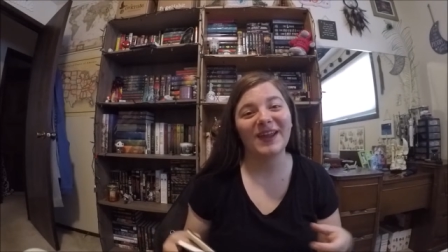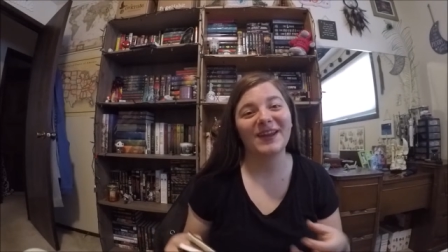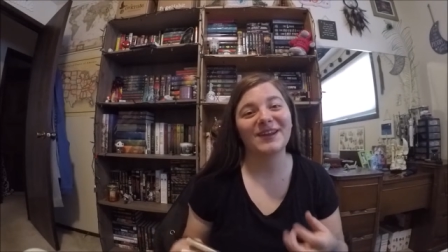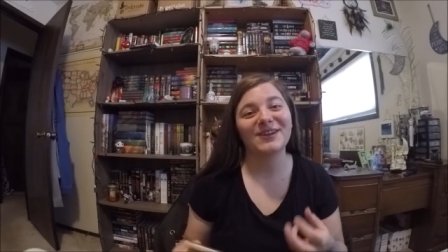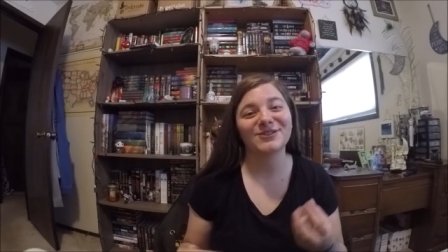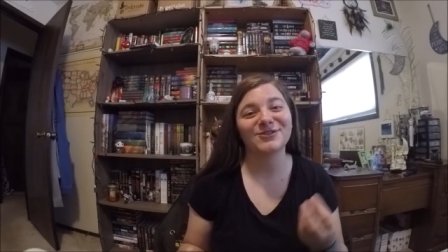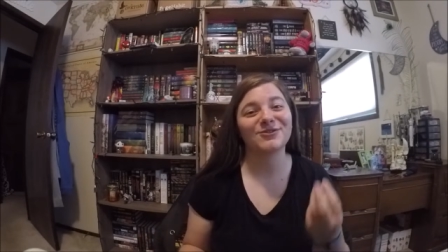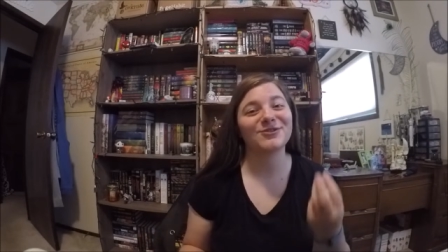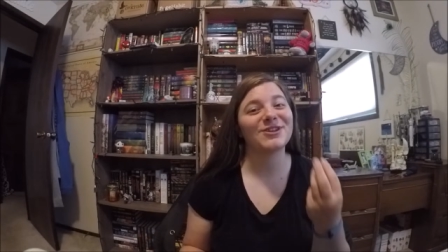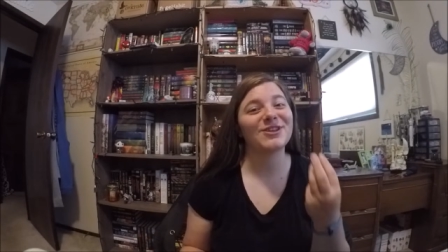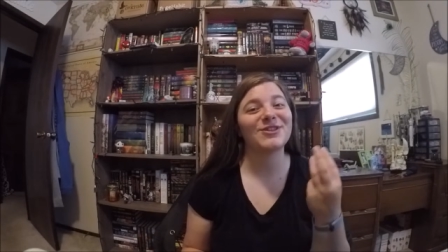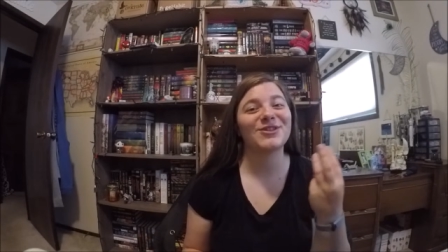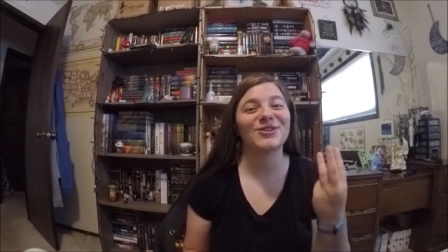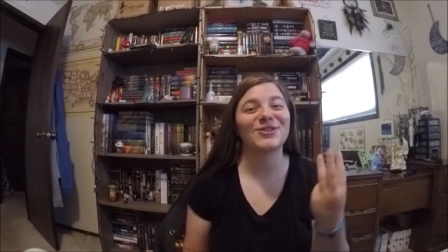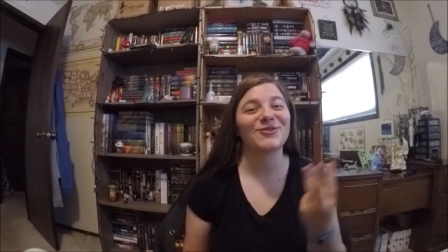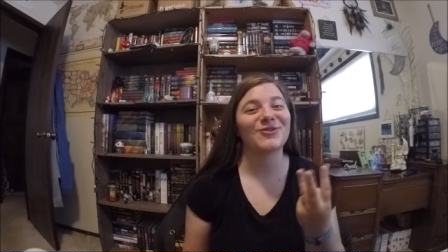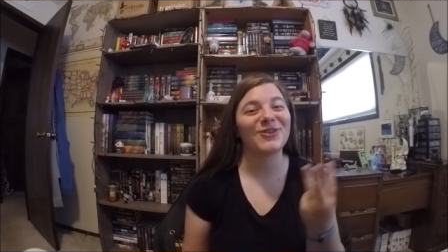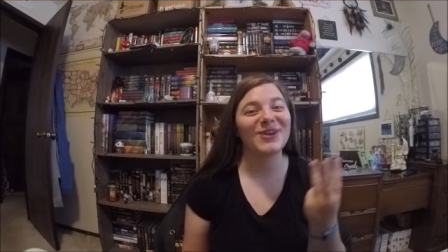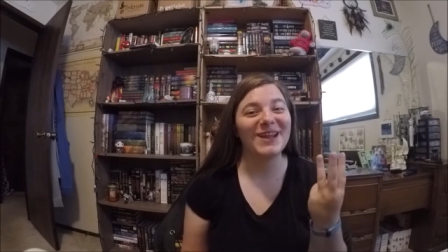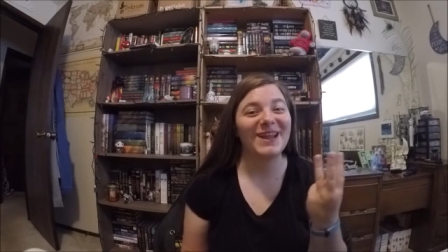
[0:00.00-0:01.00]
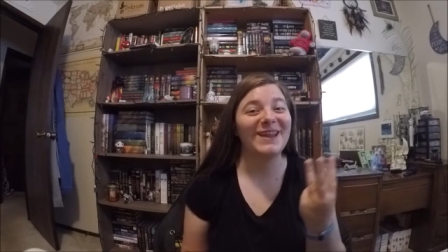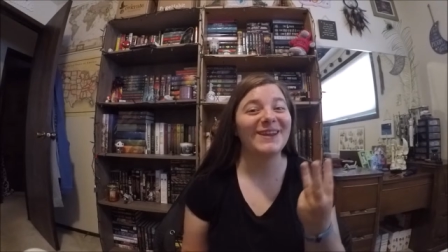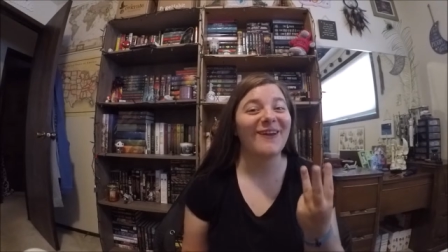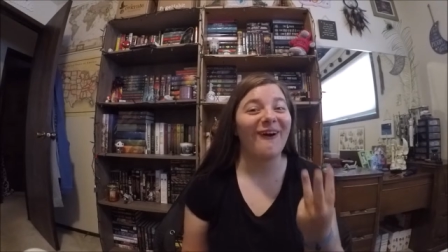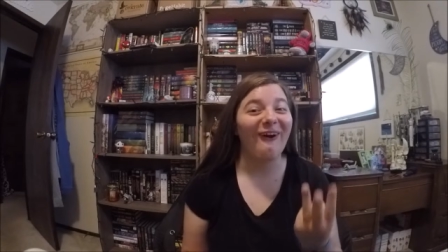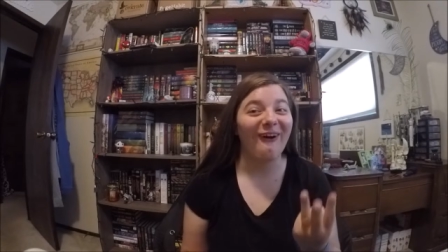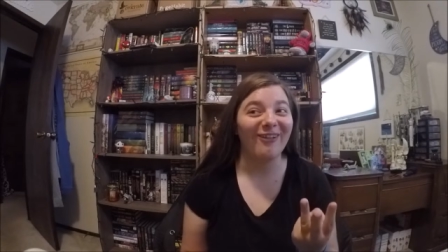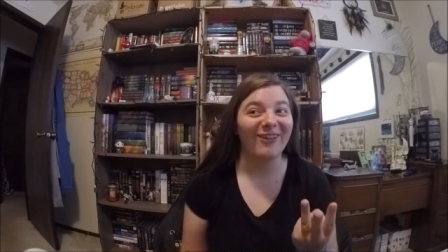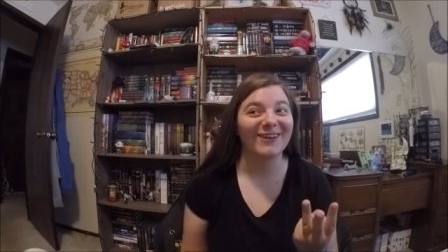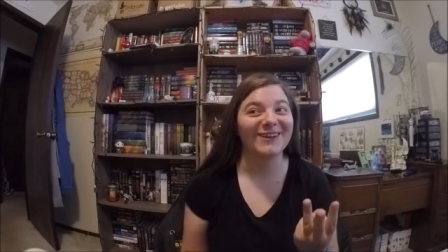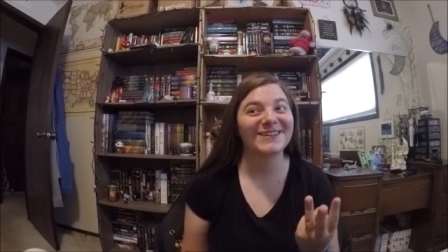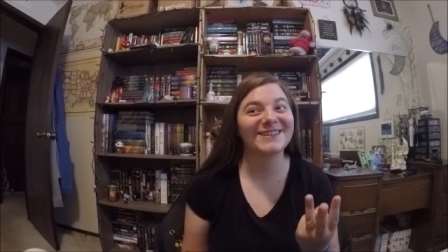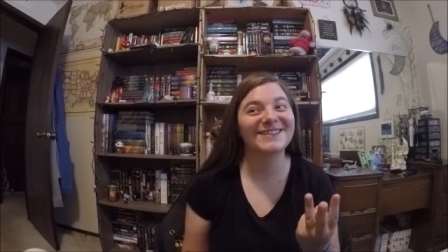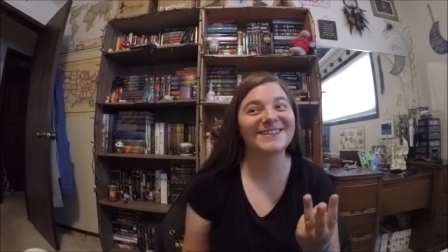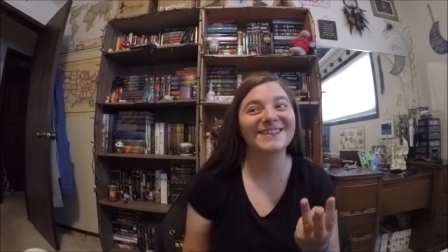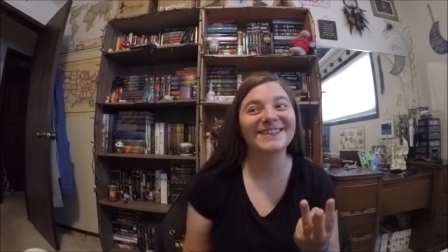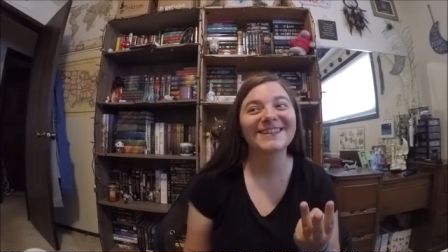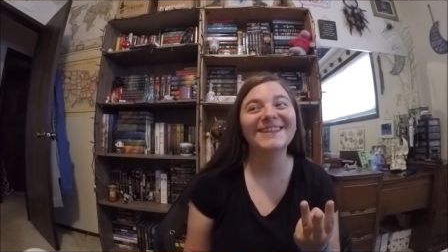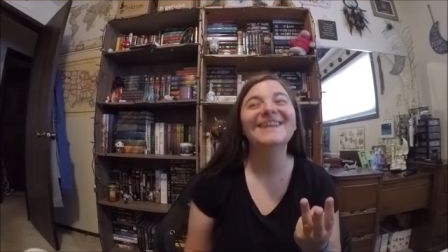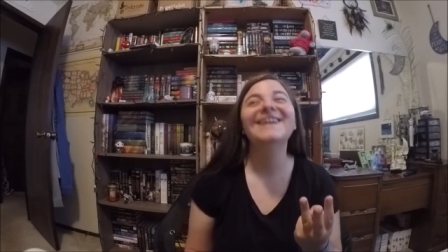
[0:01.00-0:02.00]
and it's only
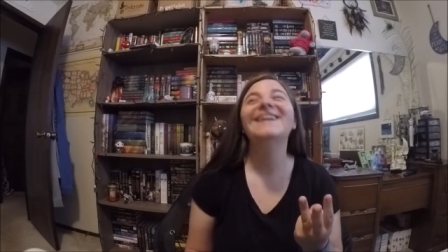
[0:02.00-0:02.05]
$3.